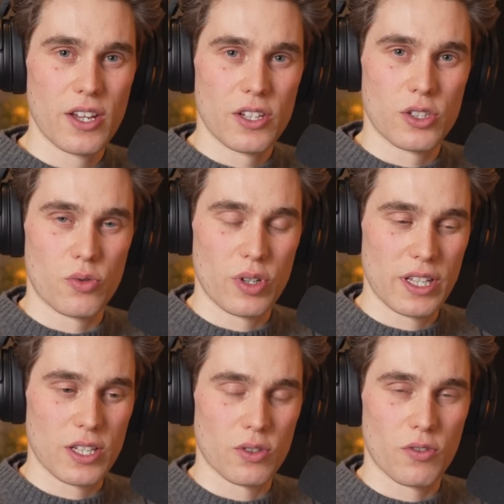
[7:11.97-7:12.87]
to
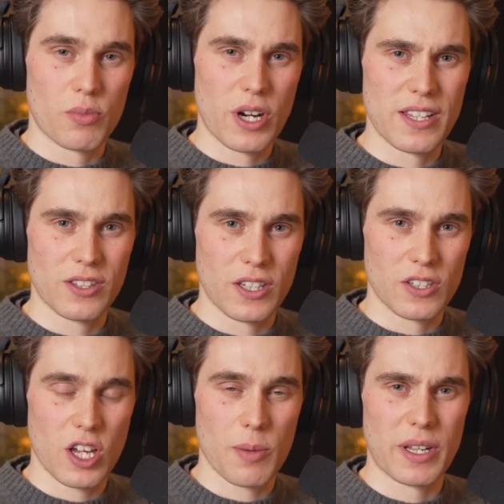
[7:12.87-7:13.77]
really sort of brighten things
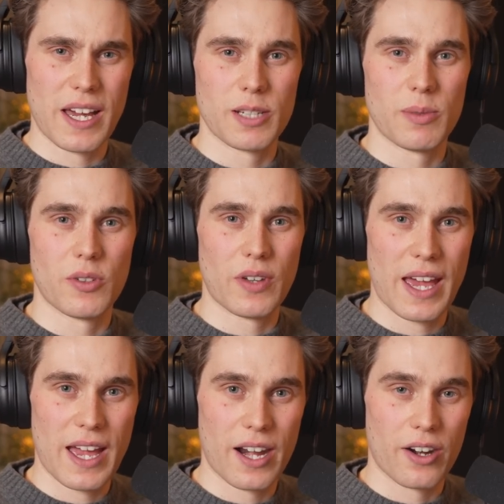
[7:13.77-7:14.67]
up and add a bit of
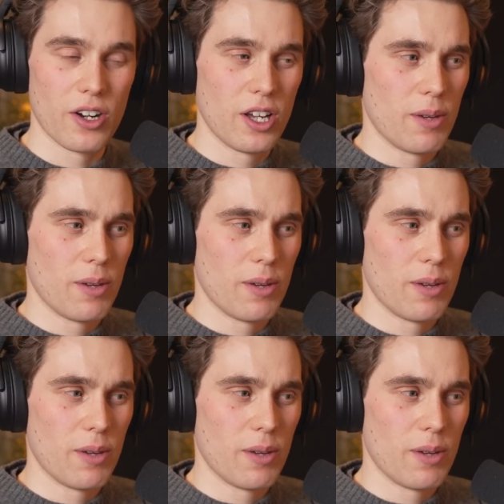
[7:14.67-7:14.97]
air,